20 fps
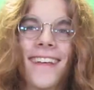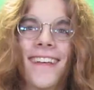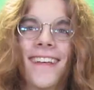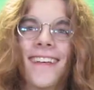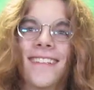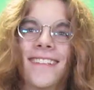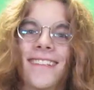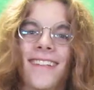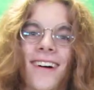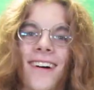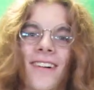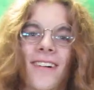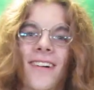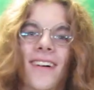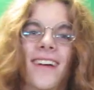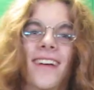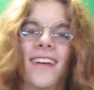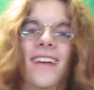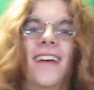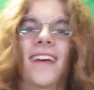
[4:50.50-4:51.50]
So
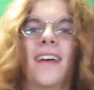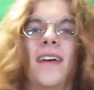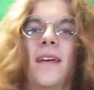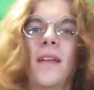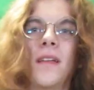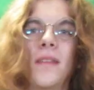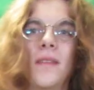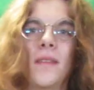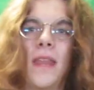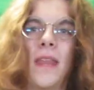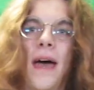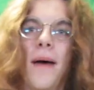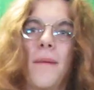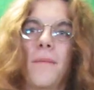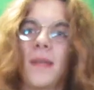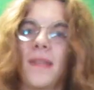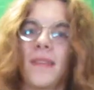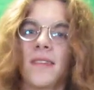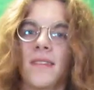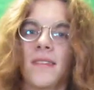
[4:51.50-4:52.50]
that
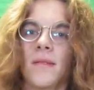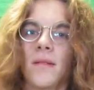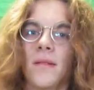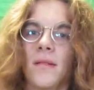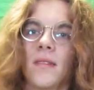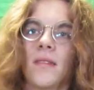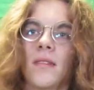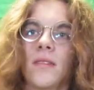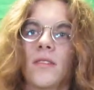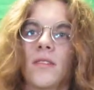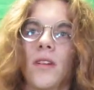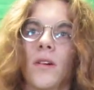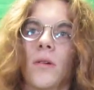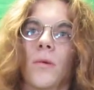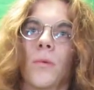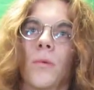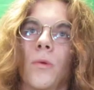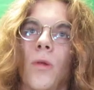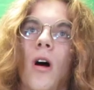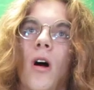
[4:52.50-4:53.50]
means,
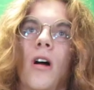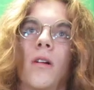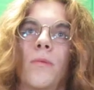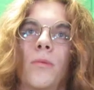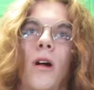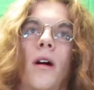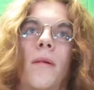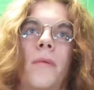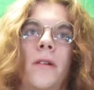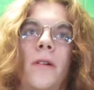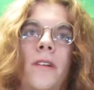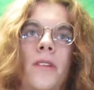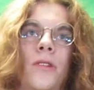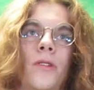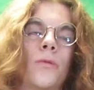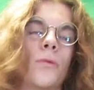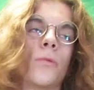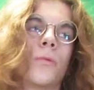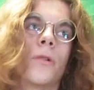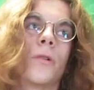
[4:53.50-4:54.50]
so log
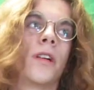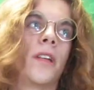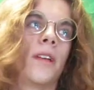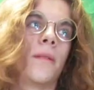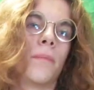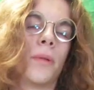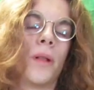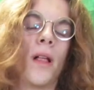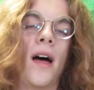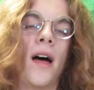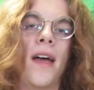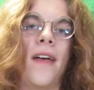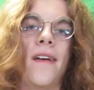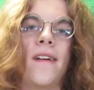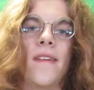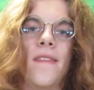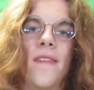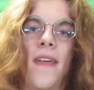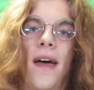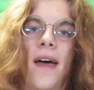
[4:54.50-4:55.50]
properties would imply
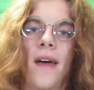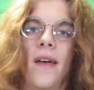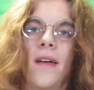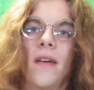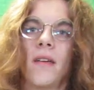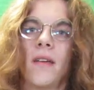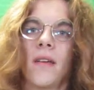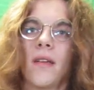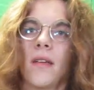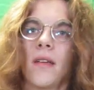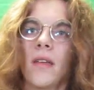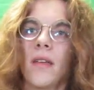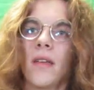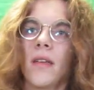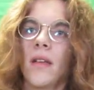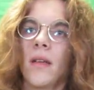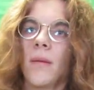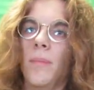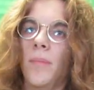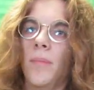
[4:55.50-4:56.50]
that
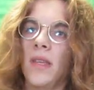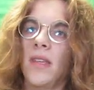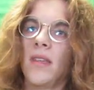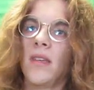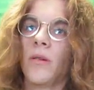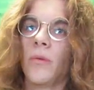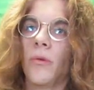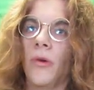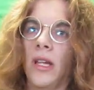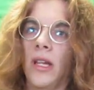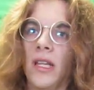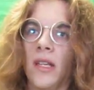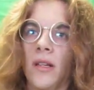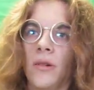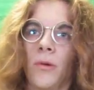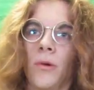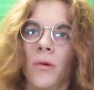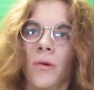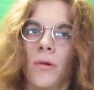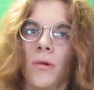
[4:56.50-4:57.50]
b would
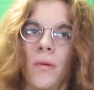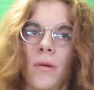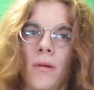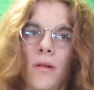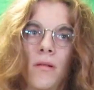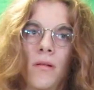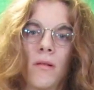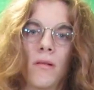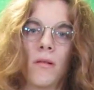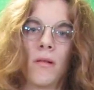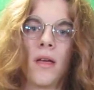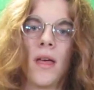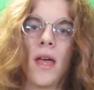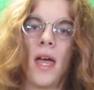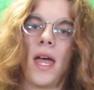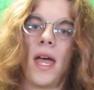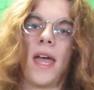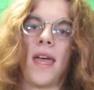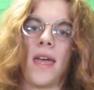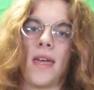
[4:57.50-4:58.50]
equal
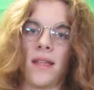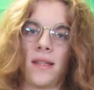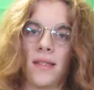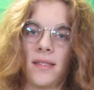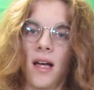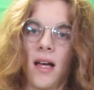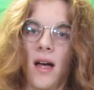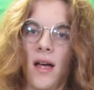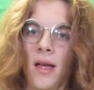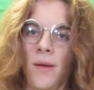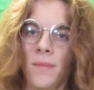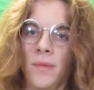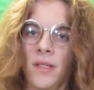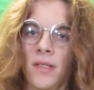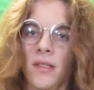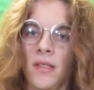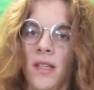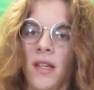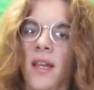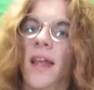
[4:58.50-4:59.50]
a times
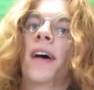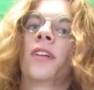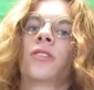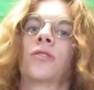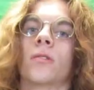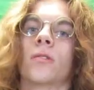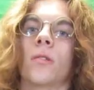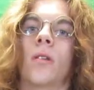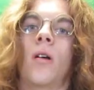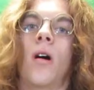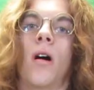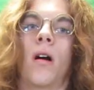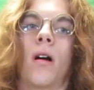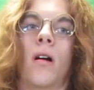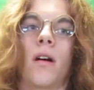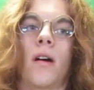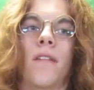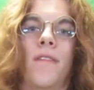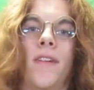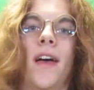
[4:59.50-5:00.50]
the natural log
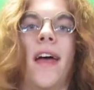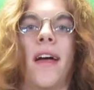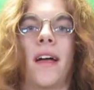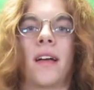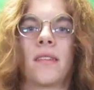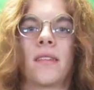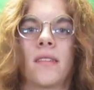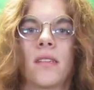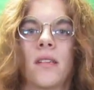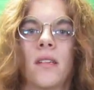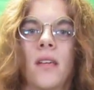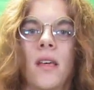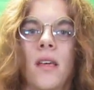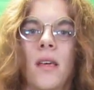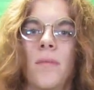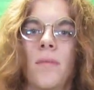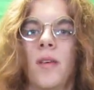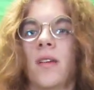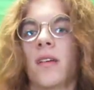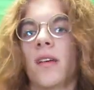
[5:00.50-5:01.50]
of x.
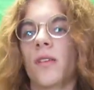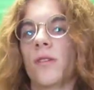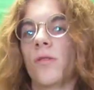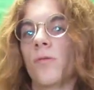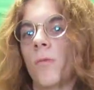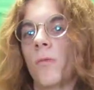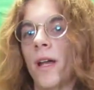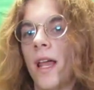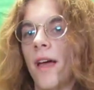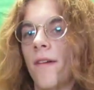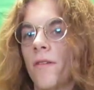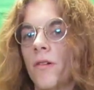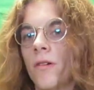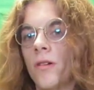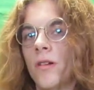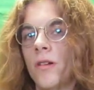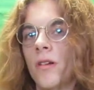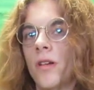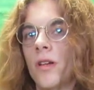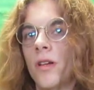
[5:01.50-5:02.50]
Because
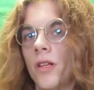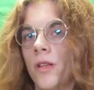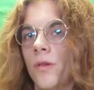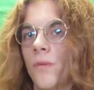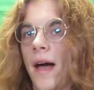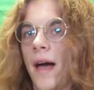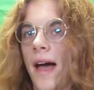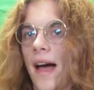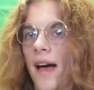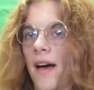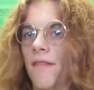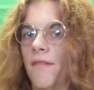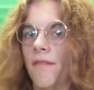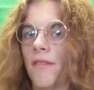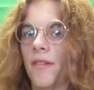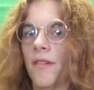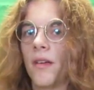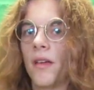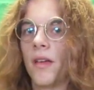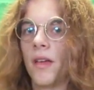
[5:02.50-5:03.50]
whenever you have
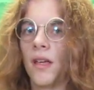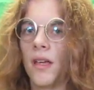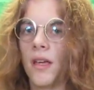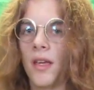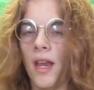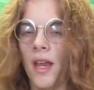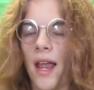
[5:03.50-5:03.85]
an